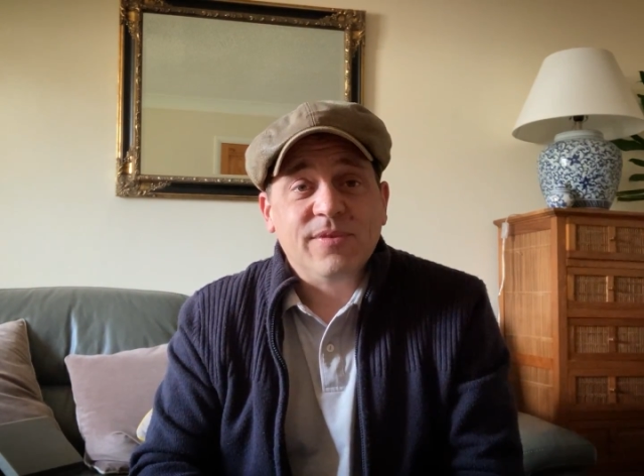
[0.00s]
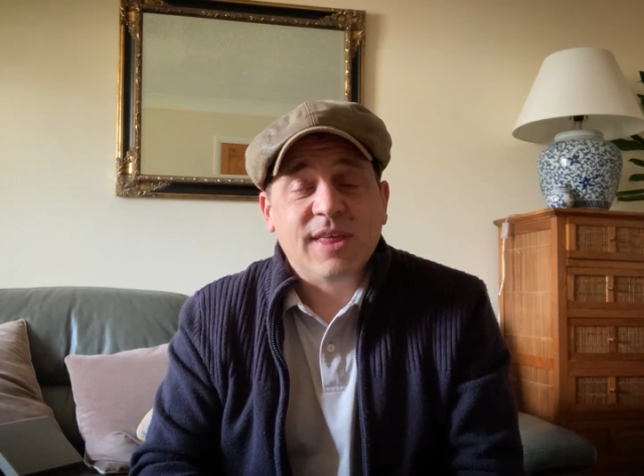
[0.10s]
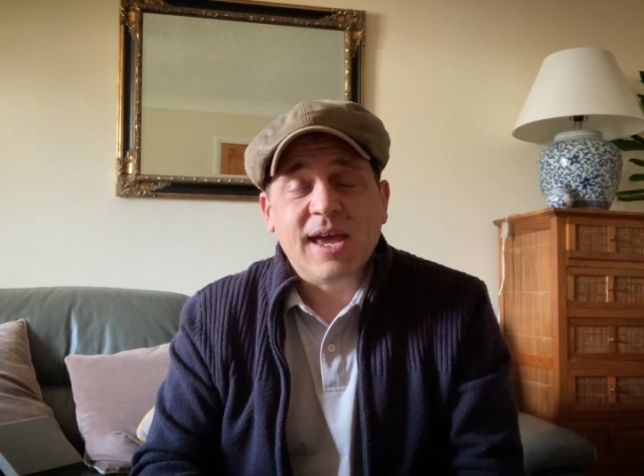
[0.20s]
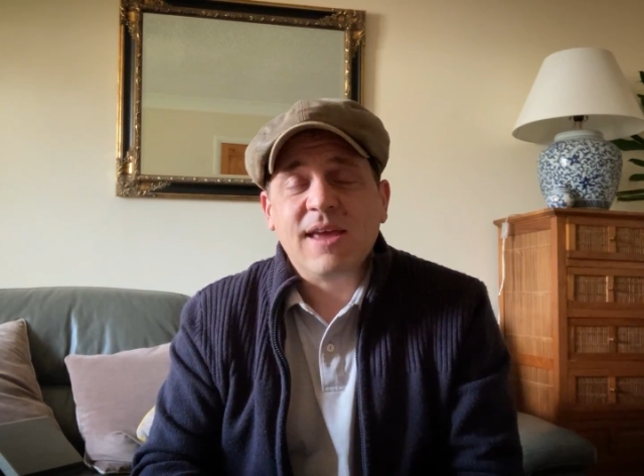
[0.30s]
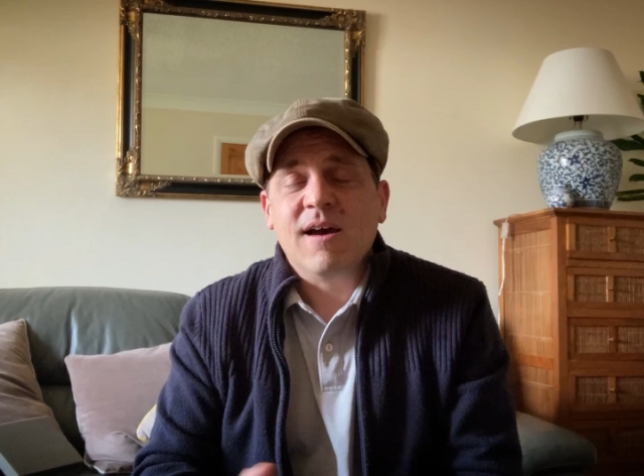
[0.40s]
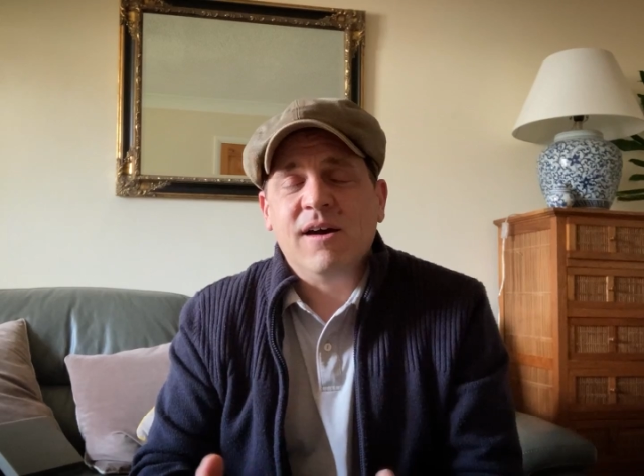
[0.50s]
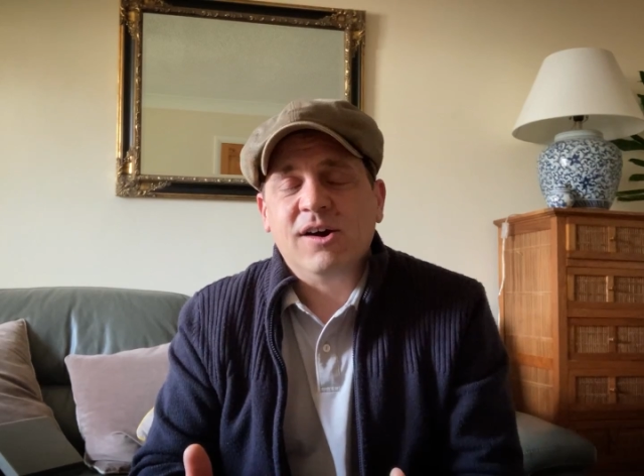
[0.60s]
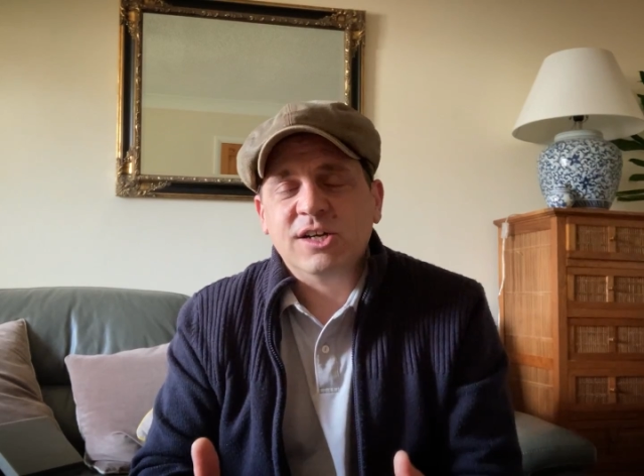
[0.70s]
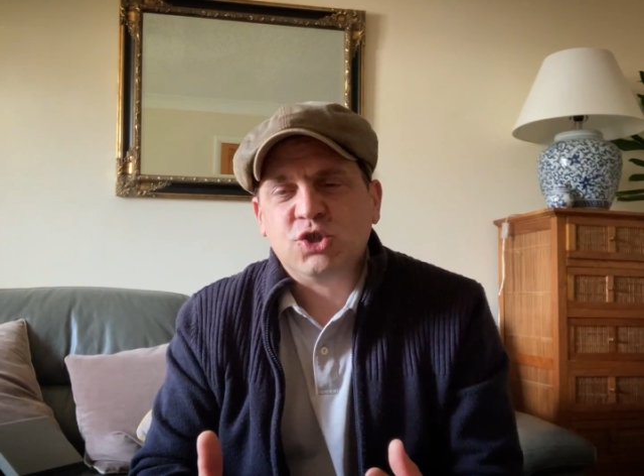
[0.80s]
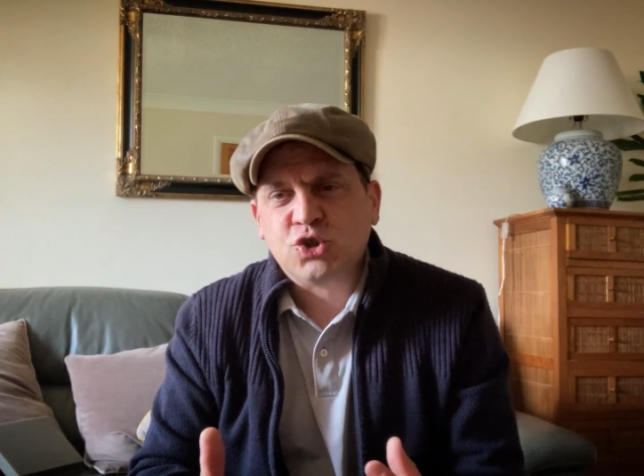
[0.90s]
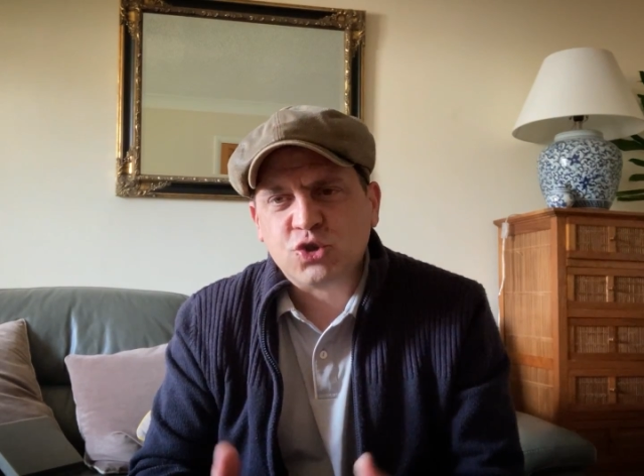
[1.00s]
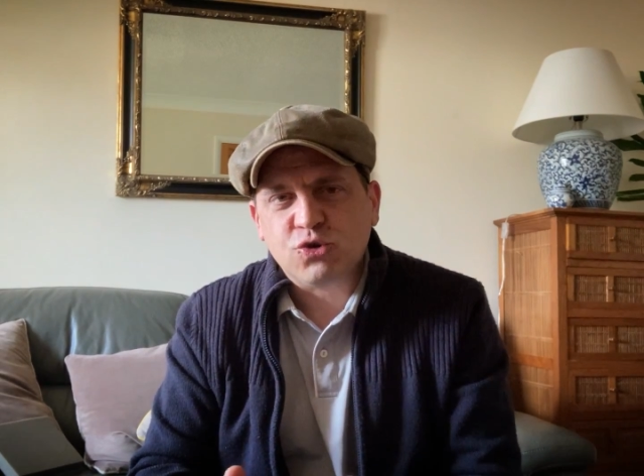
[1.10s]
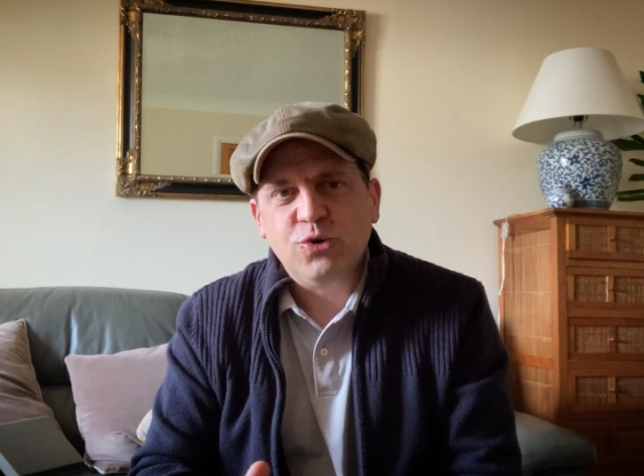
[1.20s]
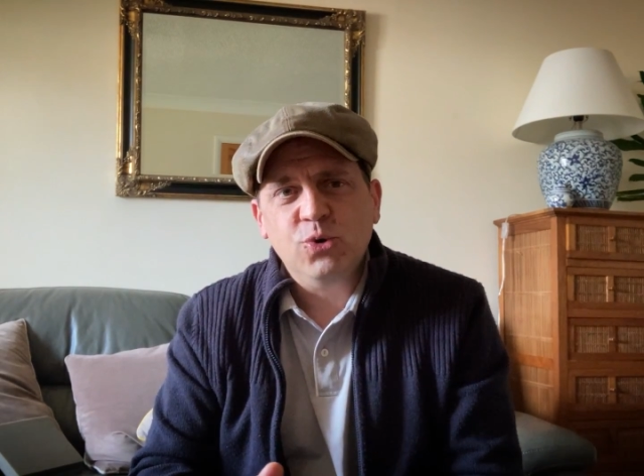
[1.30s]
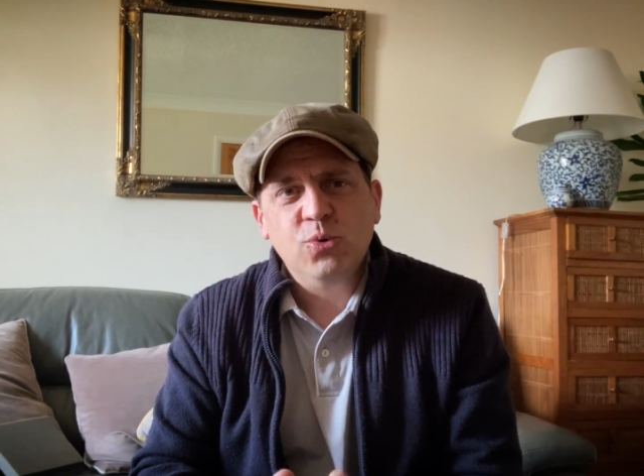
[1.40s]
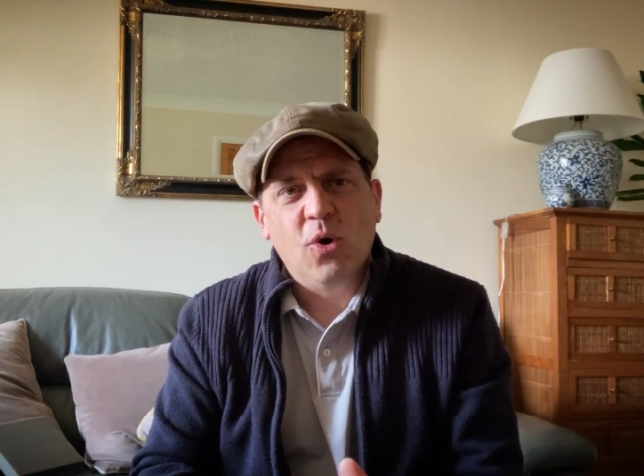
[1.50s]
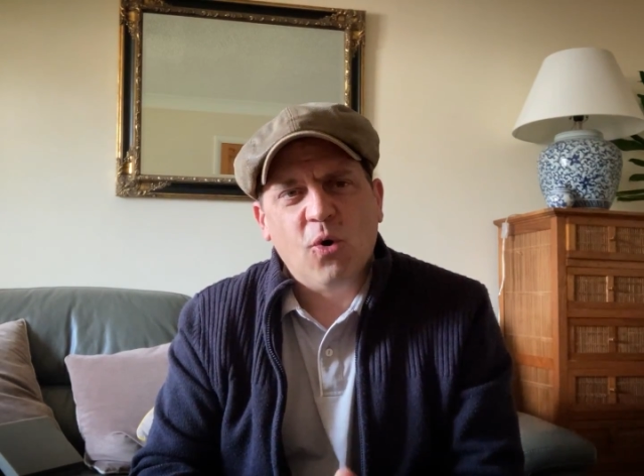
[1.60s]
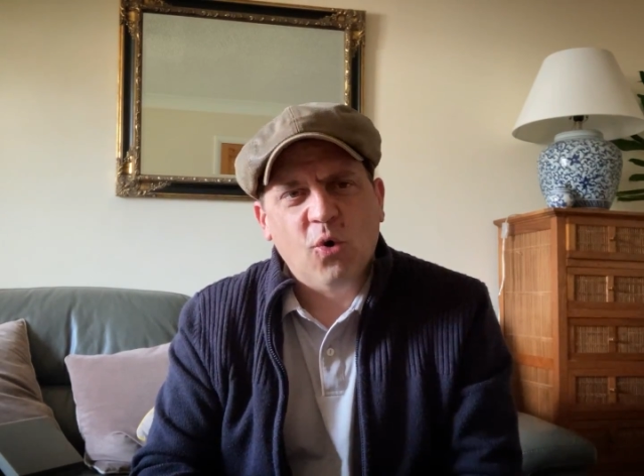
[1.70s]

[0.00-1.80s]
They are a true